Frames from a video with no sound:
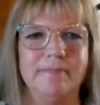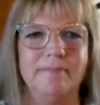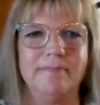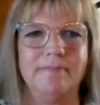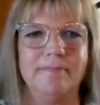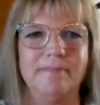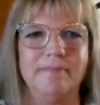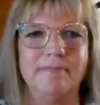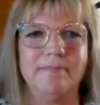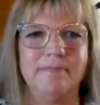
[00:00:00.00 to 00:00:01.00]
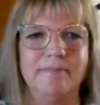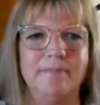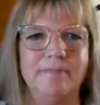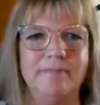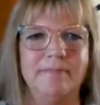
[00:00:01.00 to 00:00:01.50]

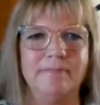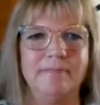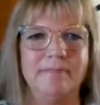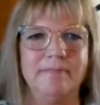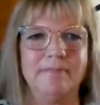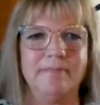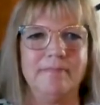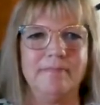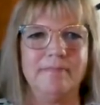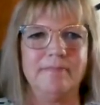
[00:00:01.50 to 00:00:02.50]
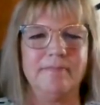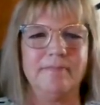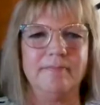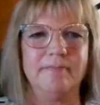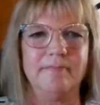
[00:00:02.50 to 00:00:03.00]

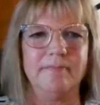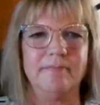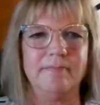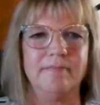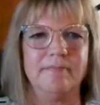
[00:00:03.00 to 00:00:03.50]
No words are spoken by the person on screen.